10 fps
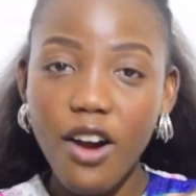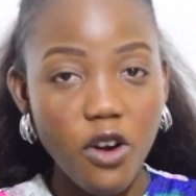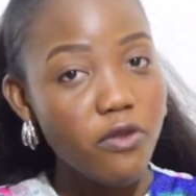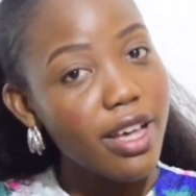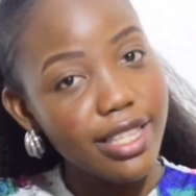
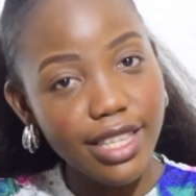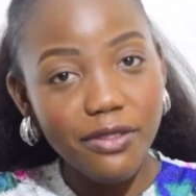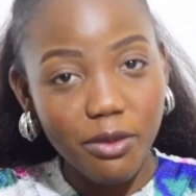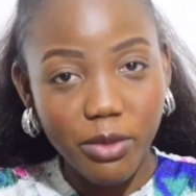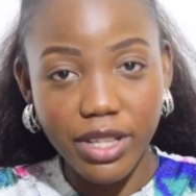Over
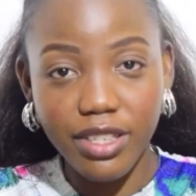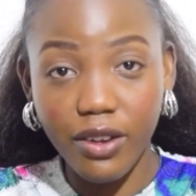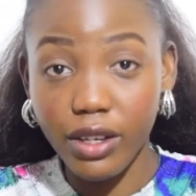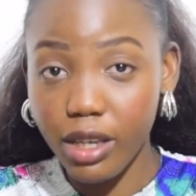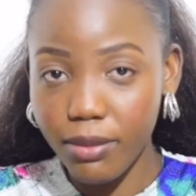
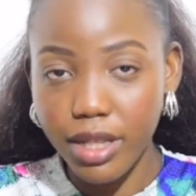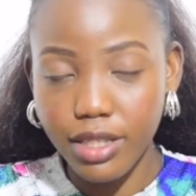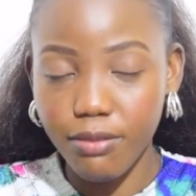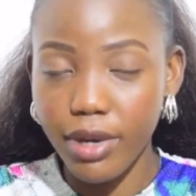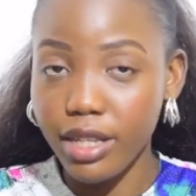7.0, keep that
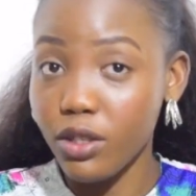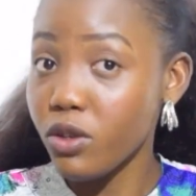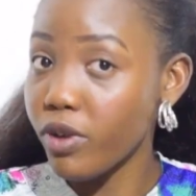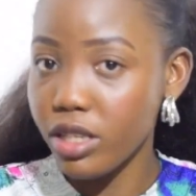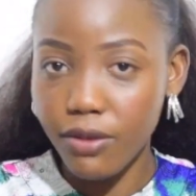in mind, it's
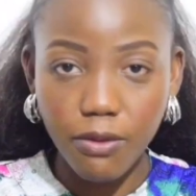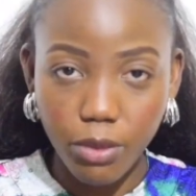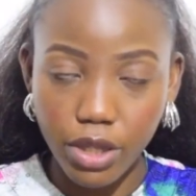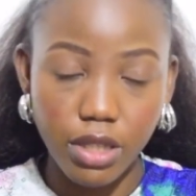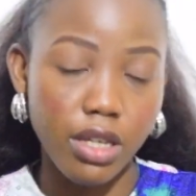over
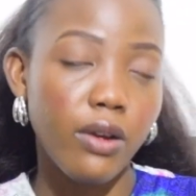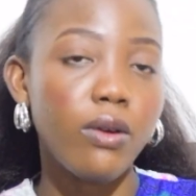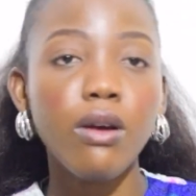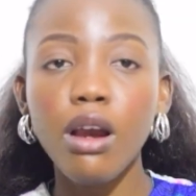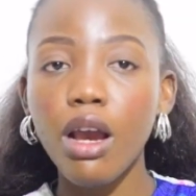7.0.
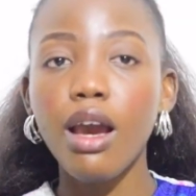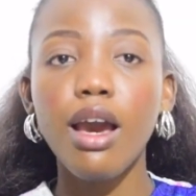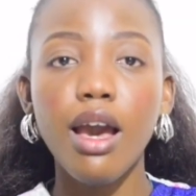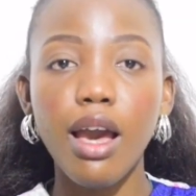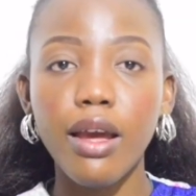
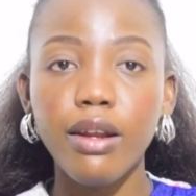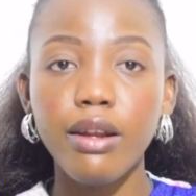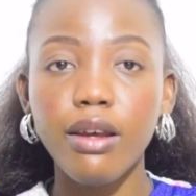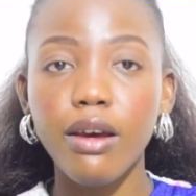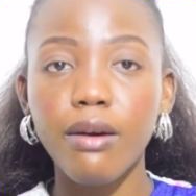
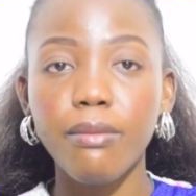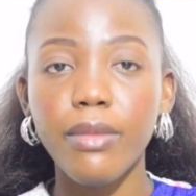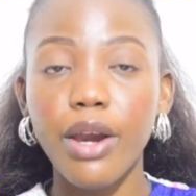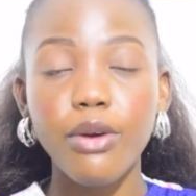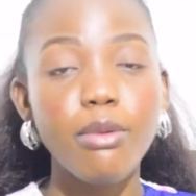And
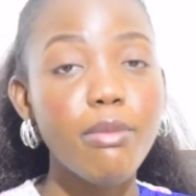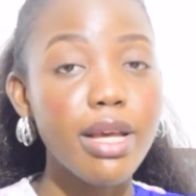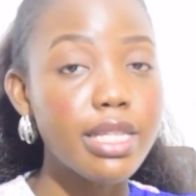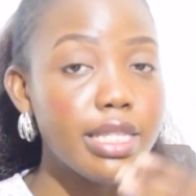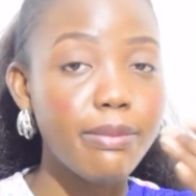I remember
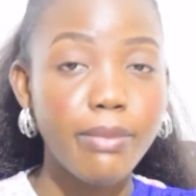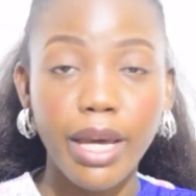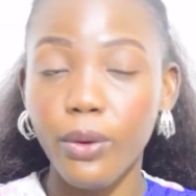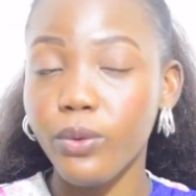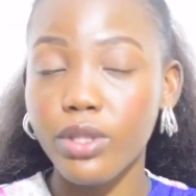seeing my
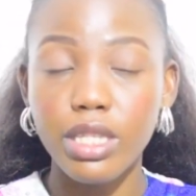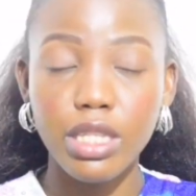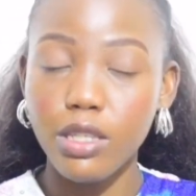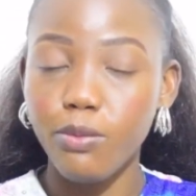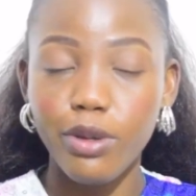own
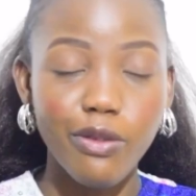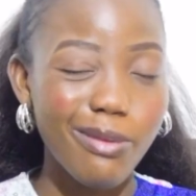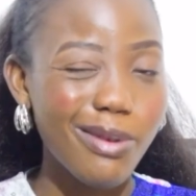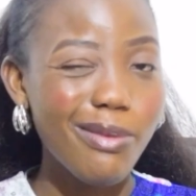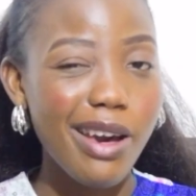CGPA.
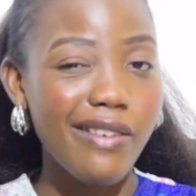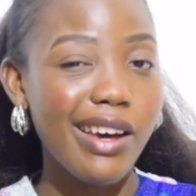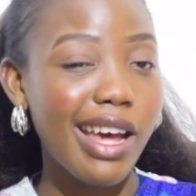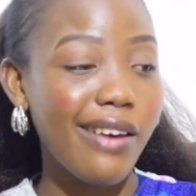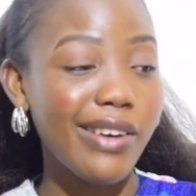Remember
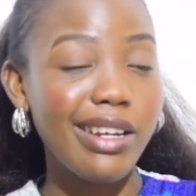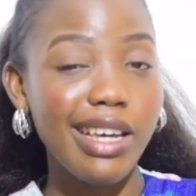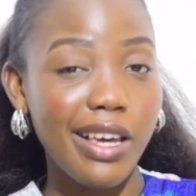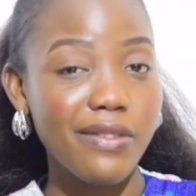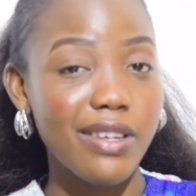I've had
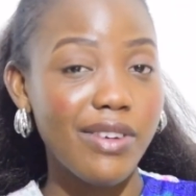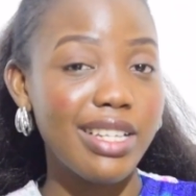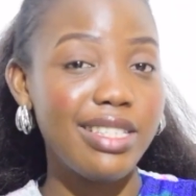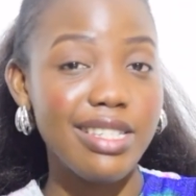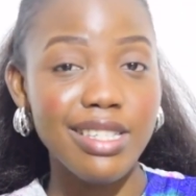F's, I've
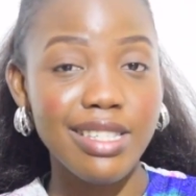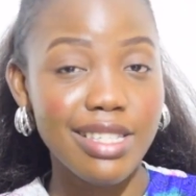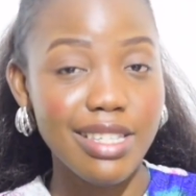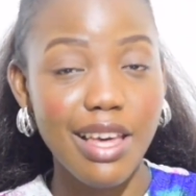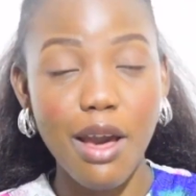had D's,
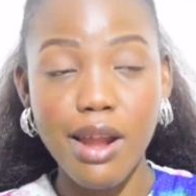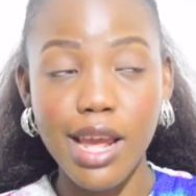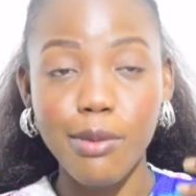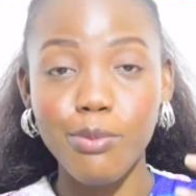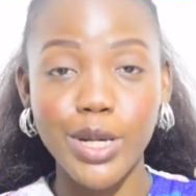
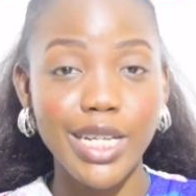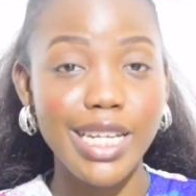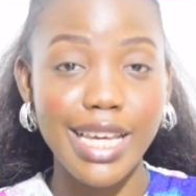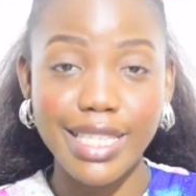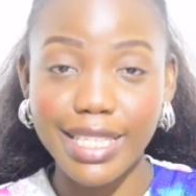I barely
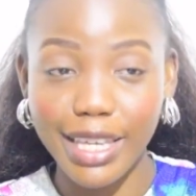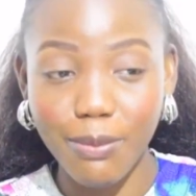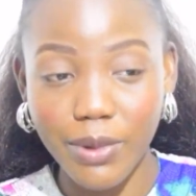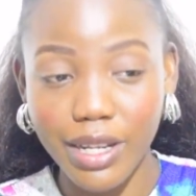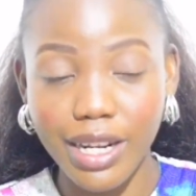
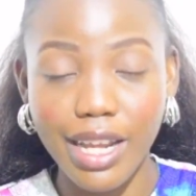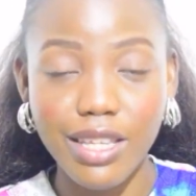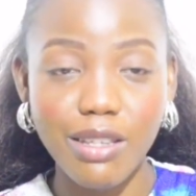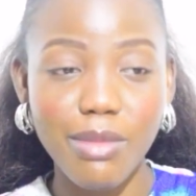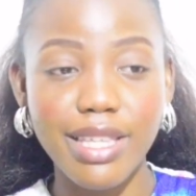escaping, and I
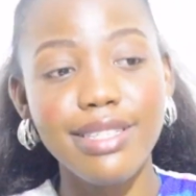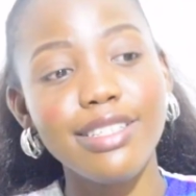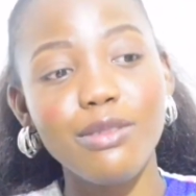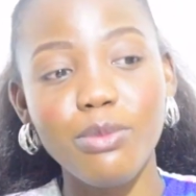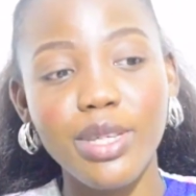saw my
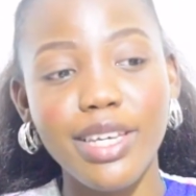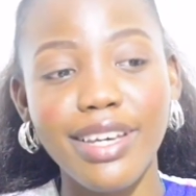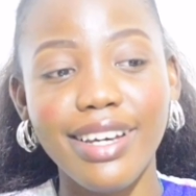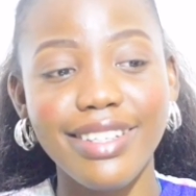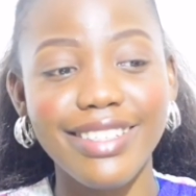CGPA
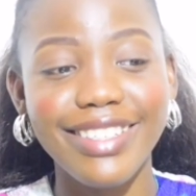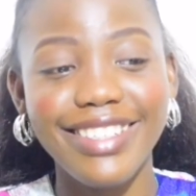and